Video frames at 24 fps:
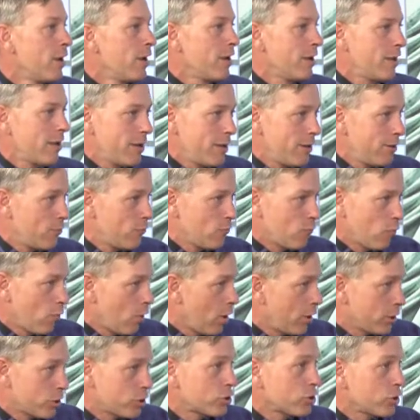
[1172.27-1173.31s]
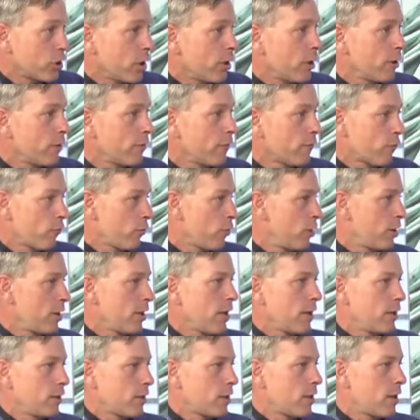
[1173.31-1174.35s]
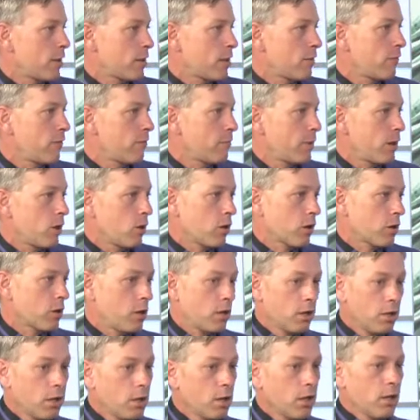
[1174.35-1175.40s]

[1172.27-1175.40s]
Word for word: in Russia for the United States of America.